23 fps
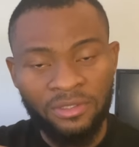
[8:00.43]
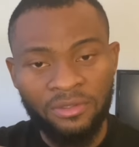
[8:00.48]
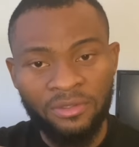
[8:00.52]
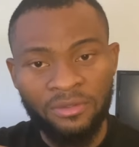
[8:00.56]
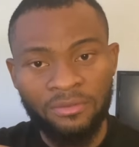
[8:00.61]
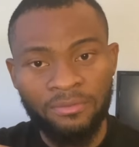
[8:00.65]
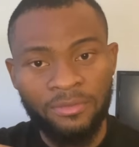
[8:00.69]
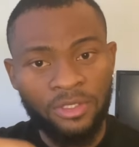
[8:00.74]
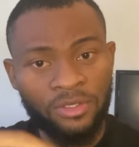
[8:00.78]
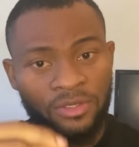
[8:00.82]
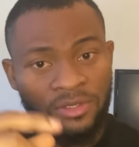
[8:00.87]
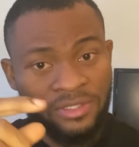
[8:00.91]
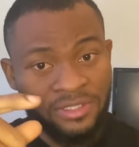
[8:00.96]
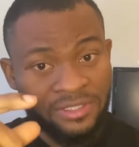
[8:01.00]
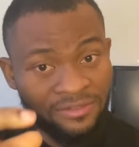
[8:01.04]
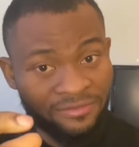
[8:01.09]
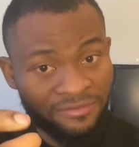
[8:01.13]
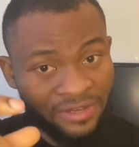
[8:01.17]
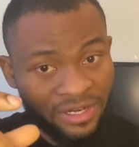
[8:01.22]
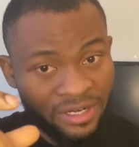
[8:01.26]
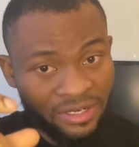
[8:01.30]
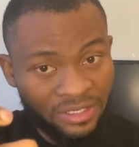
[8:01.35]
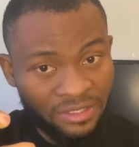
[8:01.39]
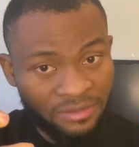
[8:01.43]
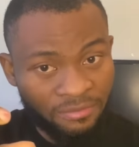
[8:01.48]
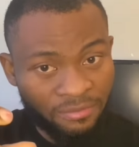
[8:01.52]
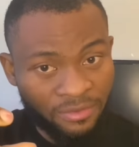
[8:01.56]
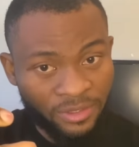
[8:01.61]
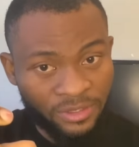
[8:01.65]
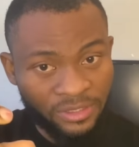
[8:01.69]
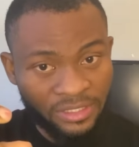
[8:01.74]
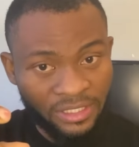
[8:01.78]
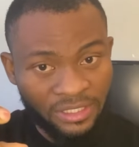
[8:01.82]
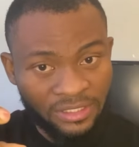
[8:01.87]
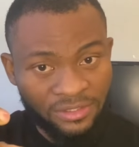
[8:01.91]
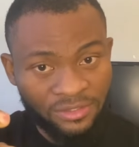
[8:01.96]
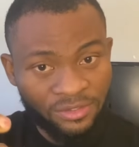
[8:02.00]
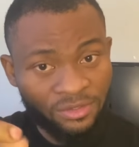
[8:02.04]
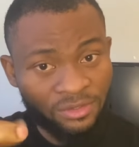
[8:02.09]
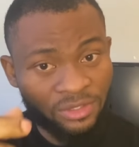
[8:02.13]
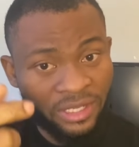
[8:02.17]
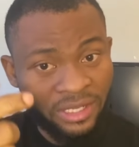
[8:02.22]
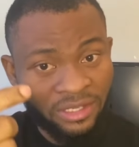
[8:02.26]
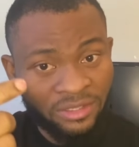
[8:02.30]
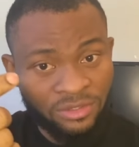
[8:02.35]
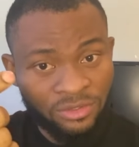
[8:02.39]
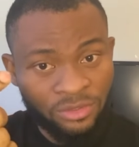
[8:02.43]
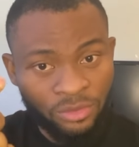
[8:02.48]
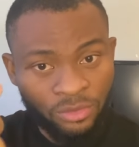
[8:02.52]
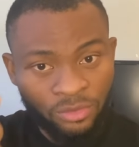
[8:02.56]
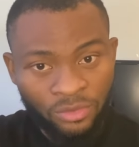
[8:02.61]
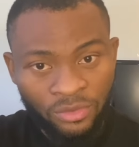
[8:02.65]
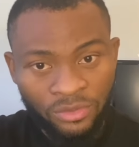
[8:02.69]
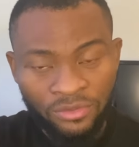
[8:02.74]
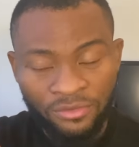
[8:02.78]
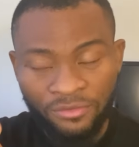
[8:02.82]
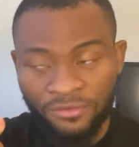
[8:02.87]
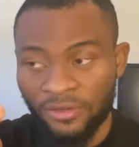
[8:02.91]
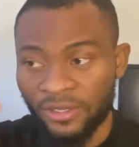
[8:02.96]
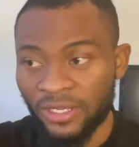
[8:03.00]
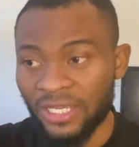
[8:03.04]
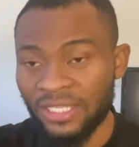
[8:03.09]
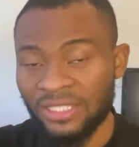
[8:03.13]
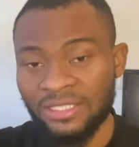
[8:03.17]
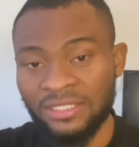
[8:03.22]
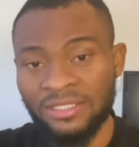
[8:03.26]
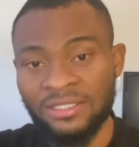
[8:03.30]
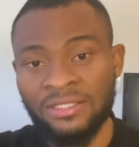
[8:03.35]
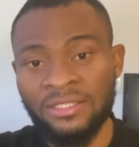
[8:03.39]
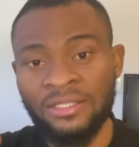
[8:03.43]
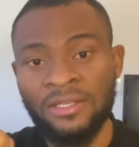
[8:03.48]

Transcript: because it's very important so that you won't forget it.